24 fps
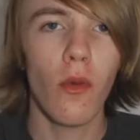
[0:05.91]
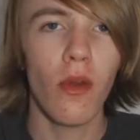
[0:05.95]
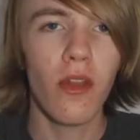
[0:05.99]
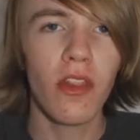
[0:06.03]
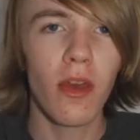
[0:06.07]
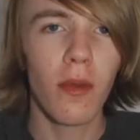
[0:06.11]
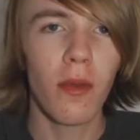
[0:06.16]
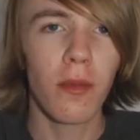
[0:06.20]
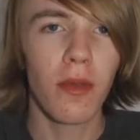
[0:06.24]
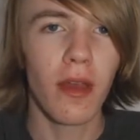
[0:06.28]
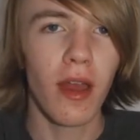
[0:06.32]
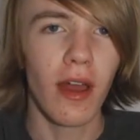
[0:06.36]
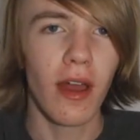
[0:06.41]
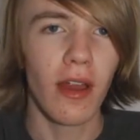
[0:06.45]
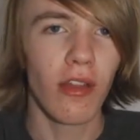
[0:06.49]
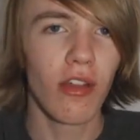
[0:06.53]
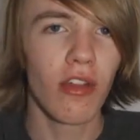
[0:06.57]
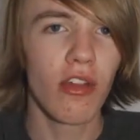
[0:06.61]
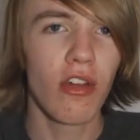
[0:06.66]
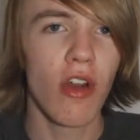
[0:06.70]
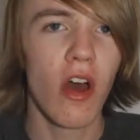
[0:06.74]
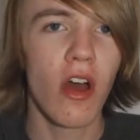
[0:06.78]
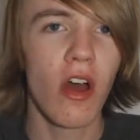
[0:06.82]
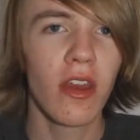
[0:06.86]
What's up
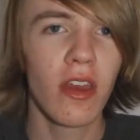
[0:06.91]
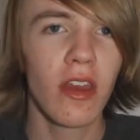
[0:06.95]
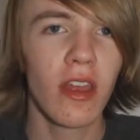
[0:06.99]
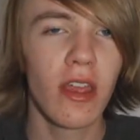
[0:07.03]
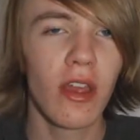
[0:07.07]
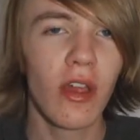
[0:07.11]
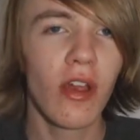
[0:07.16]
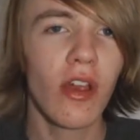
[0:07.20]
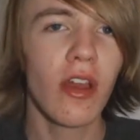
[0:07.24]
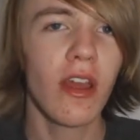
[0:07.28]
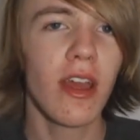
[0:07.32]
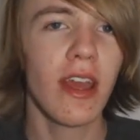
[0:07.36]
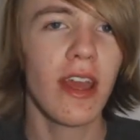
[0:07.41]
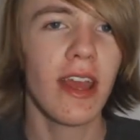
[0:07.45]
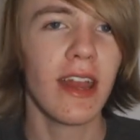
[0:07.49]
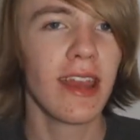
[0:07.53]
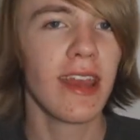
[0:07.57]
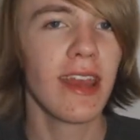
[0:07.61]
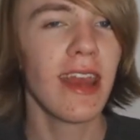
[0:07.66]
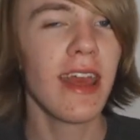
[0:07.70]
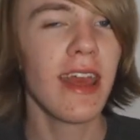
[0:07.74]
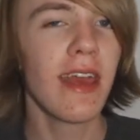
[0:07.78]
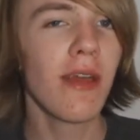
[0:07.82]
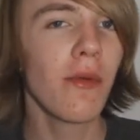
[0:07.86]
guys, Sean here,
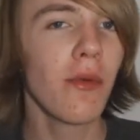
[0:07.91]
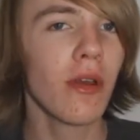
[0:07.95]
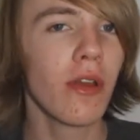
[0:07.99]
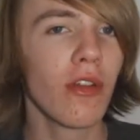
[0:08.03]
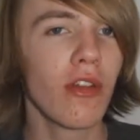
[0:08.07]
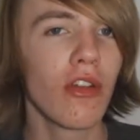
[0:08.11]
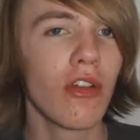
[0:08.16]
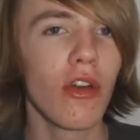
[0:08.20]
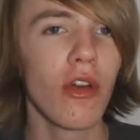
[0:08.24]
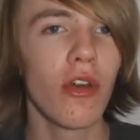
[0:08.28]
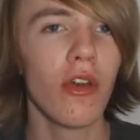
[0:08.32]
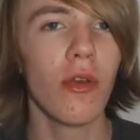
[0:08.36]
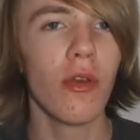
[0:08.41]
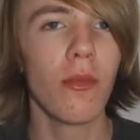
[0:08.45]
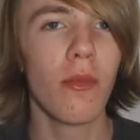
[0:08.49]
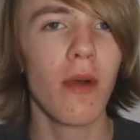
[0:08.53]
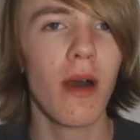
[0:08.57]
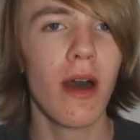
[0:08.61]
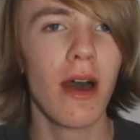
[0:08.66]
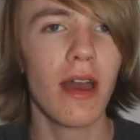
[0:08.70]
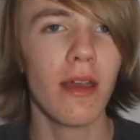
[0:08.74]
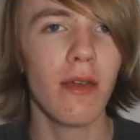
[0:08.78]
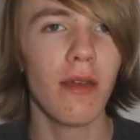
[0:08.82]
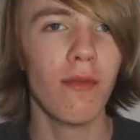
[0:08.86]
and today I want to show you
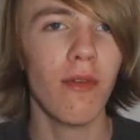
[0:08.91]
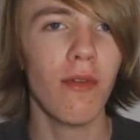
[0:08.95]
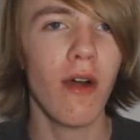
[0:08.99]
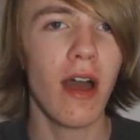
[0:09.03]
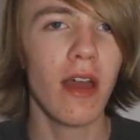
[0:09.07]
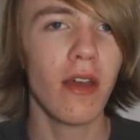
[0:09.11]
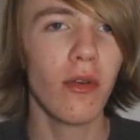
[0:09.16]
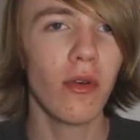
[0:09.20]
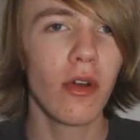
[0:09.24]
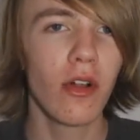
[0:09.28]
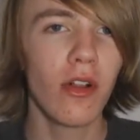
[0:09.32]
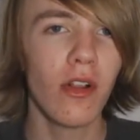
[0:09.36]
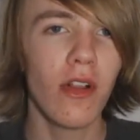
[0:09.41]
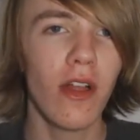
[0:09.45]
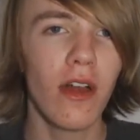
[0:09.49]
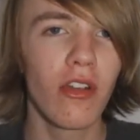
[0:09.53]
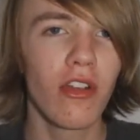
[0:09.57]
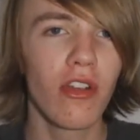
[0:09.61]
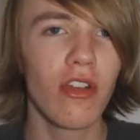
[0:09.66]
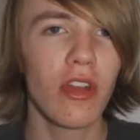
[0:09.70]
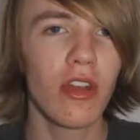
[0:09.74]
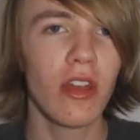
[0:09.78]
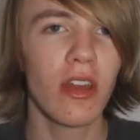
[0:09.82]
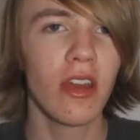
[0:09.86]
my vinyl
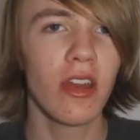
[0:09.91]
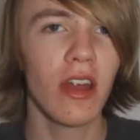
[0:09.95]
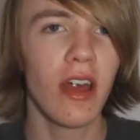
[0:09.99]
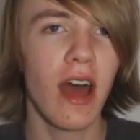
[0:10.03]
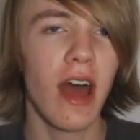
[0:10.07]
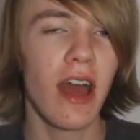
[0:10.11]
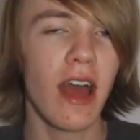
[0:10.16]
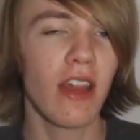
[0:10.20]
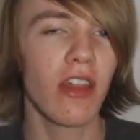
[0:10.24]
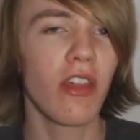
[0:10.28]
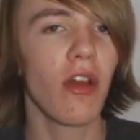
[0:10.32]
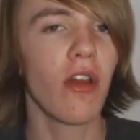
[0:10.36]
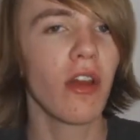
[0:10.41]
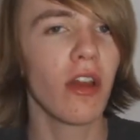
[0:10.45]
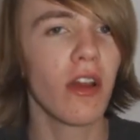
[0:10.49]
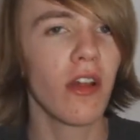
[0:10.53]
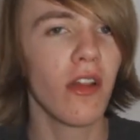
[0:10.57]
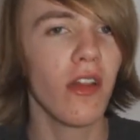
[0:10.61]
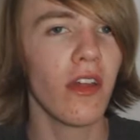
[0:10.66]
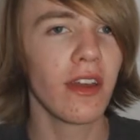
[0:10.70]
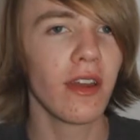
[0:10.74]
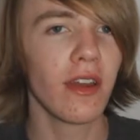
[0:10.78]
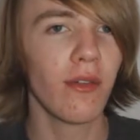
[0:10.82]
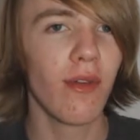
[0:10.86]
collection. I
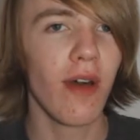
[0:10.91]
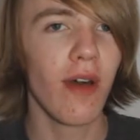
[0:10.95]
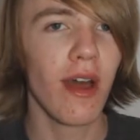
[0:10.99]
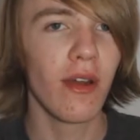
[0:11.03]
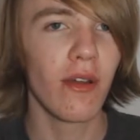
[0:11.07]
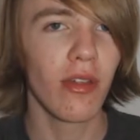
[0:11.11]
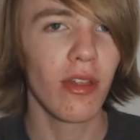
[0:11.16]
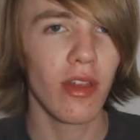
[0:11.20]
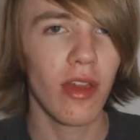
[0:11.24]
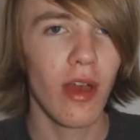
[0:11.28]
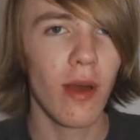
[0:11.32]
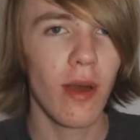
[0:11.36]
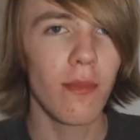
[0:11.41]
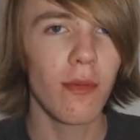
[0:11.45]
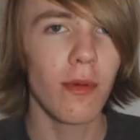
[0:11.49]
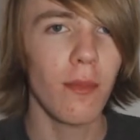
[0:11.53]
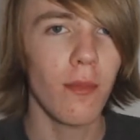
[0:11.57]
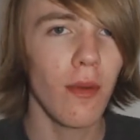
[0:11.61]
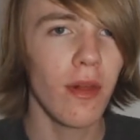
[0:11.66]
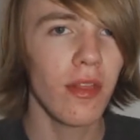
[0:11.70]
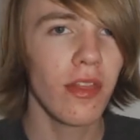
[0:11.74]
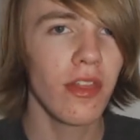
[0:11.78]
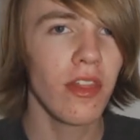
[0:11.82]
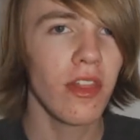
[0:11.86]
started collecting vinyls a
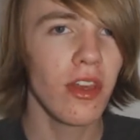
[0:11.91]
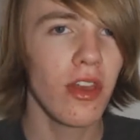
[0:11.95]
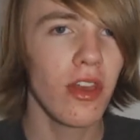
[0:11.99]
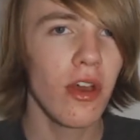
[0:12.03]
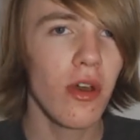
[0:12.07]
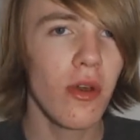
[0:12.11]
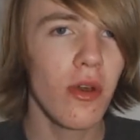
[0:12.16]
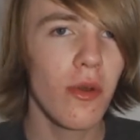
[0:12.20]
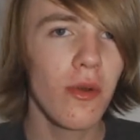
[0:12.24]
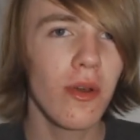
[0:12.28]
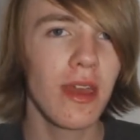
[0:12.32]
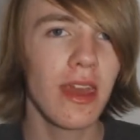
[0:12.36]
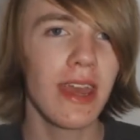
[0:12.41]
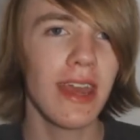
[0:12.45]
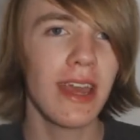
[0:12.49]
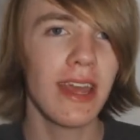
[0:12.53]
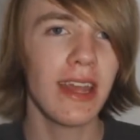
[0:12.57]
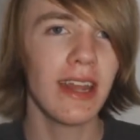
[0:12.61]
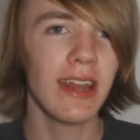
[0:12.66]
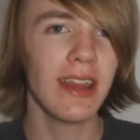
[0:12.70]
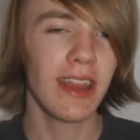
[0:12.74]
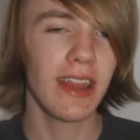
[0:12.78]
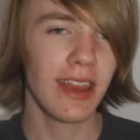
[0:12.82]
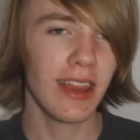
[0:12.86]
couple months ago,
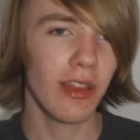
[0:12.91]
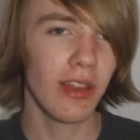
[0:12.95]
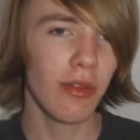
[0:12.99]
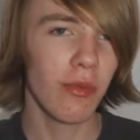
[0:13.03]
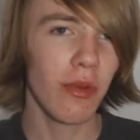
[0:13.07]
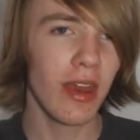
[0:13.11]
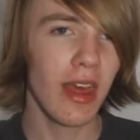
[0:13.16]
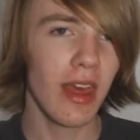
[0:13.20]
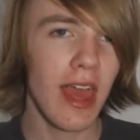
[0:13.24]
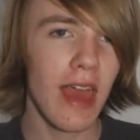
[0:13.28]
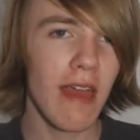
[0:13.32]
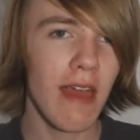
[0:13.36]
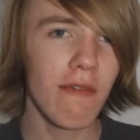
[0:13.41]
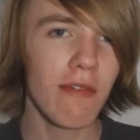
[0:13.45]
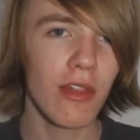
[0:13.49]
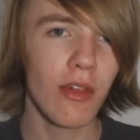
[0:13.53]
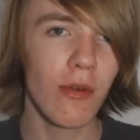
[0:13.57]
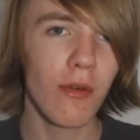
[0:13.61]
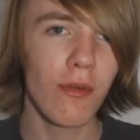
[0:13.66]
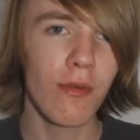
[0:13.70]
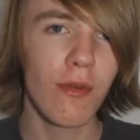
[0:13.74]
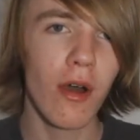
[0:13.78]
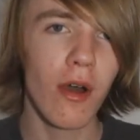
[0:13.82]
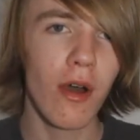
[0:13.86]
and this is what I have
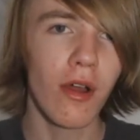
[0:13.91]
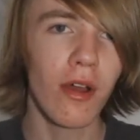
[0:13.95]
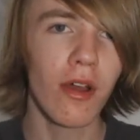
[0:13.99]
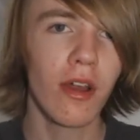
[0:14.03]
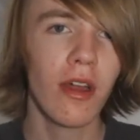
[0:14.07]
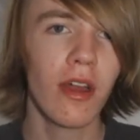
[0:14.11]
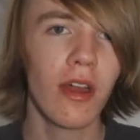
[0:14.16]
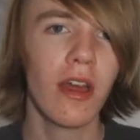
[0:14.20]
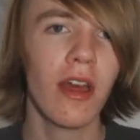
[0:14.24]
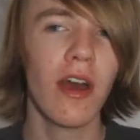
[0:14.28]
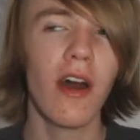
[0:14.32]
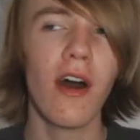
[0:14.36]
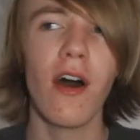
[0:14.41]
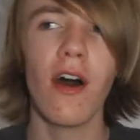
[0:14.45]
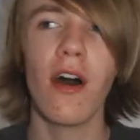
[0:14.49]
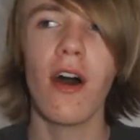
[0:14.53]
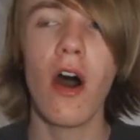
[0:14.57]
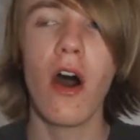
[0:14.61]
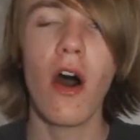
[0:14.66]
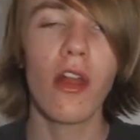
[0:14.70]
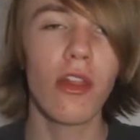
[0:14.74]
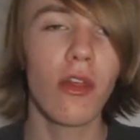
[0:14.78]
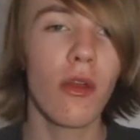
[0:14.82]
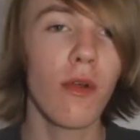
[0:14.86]
so far.
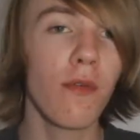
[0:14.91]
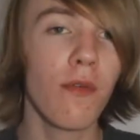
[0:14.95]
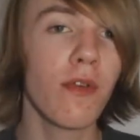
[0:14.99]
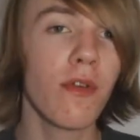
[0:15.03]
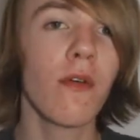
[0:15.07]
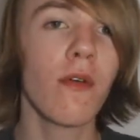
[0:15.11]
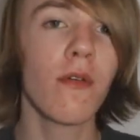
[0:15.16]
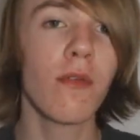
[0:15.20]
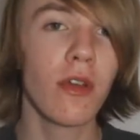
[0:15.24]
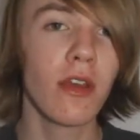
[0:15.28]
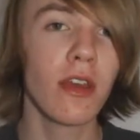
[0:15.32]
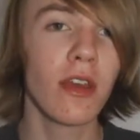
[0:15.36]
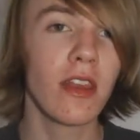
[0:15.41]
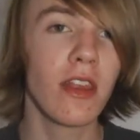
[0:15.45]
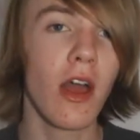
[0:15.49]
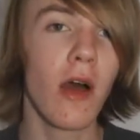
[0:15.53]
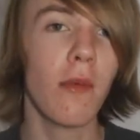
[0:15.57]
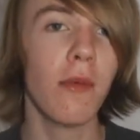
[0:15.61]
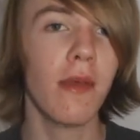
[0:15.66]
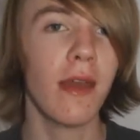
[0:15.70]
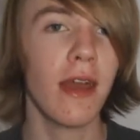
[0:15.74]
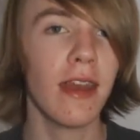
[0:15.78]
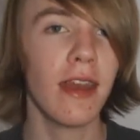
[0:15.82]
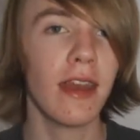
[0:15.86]
Uh, also, feel free to
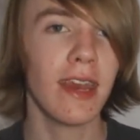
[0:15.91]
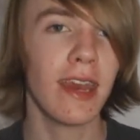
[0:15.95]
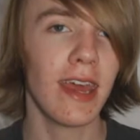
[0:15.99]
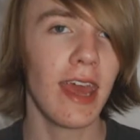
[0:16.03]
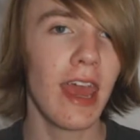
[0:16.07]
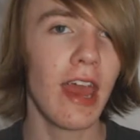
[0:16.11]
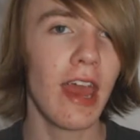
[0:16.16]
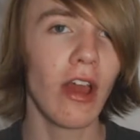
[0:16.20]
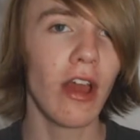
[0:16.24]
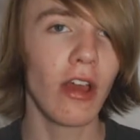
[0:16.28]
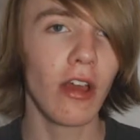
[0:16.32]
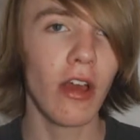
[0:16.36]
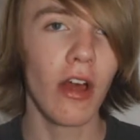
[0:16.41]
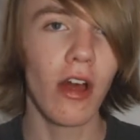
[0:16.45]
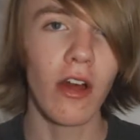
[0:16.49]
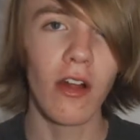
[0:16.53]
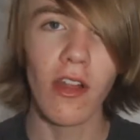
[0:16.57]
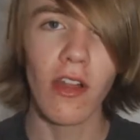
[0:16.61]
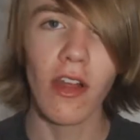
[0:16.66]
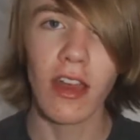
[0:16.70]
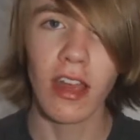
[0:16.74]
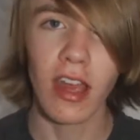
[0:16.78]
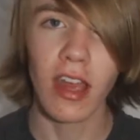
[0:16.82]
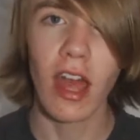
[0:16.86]
tell me I need a
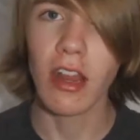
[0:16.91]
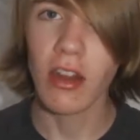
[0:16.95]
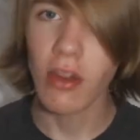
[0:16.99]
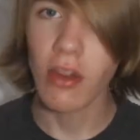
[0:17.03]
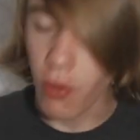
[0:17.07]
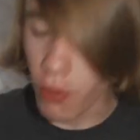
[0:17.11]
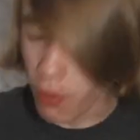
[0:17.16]
haircut like I